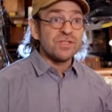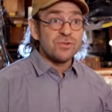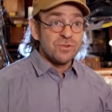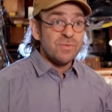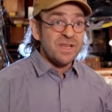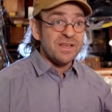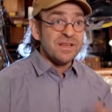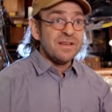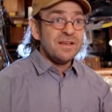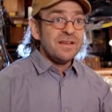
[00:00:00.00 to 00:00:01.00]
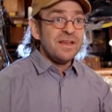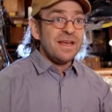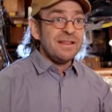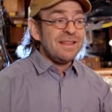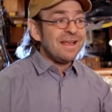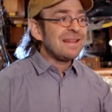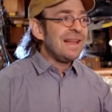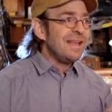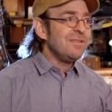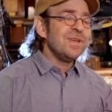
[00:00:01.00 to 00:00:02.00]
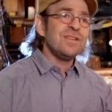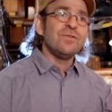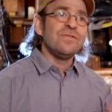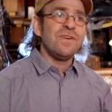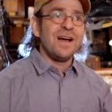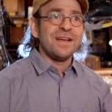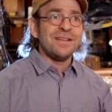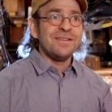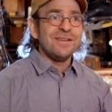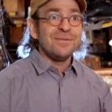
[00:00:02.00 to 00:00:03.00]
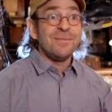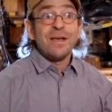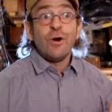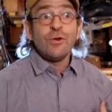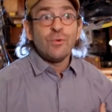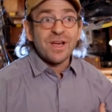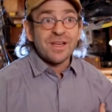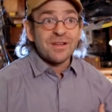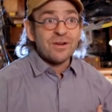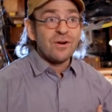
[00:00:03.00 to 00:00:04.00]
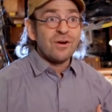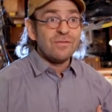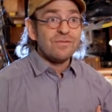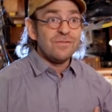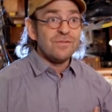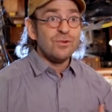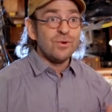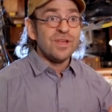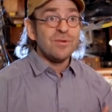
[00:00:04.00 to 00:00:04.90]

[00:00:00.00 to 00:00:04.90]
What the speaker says: should be. And that led me to find my own way of doing